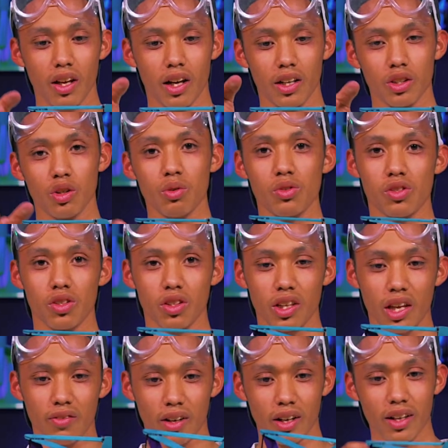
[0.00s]
are used
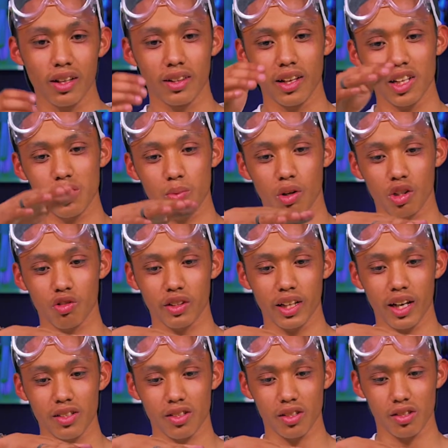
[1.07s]
together, that's what
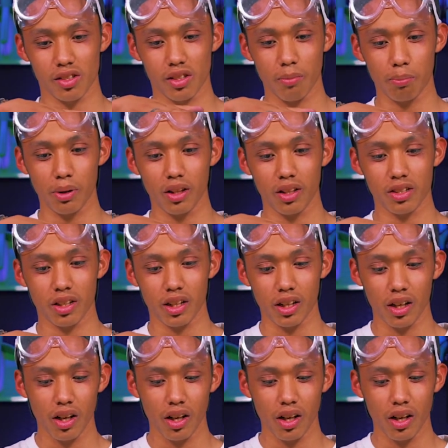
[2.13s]
creates the stability